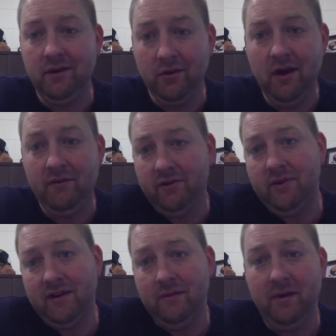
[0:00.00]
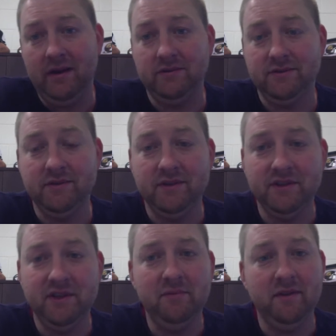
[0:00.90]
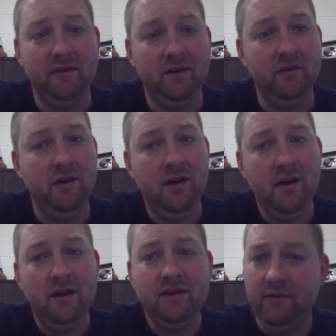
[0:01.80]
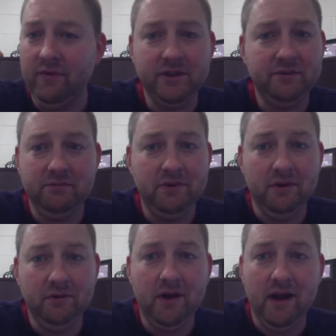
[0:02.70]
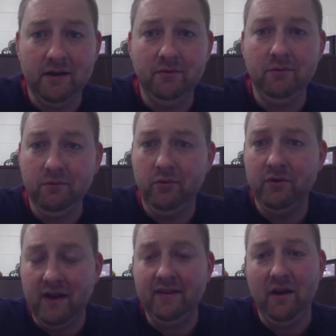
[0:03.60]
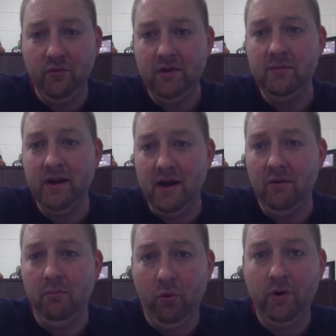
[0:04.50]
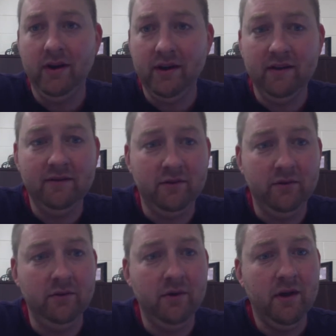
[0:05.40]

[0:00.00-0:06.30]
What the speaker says: have a direct impact on student achievement. So definitely kind of will take that with me and how important it is to